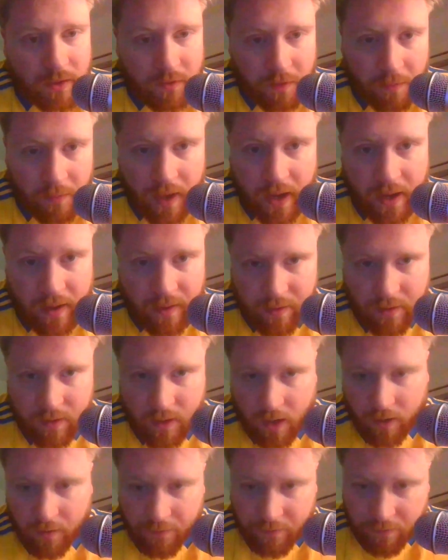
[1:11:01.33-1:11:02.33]
from that
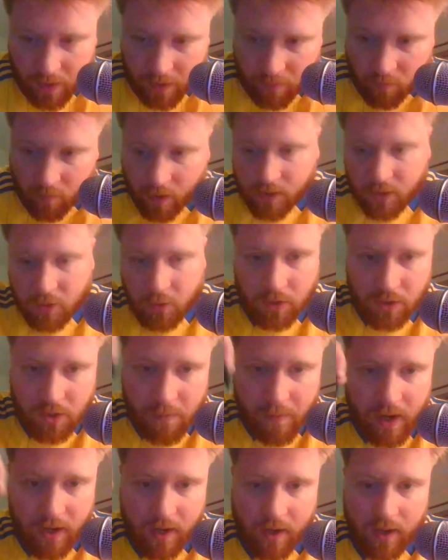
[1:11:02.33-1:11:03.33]
kind of like right towards the
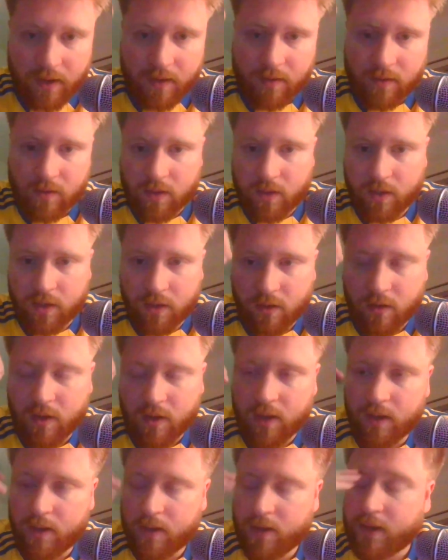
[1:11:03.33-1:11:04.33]
byline,
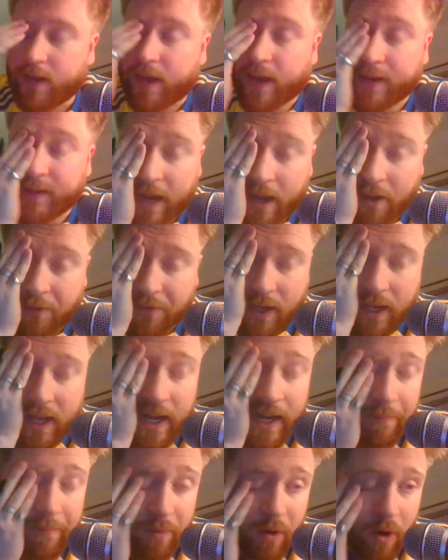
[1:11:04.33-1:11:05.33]
getting down the
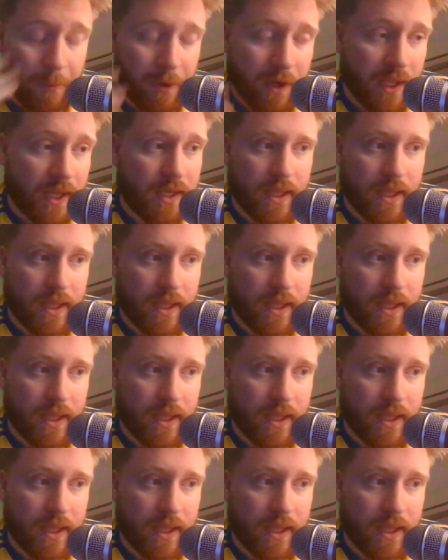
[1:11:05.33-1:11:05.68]
line properly,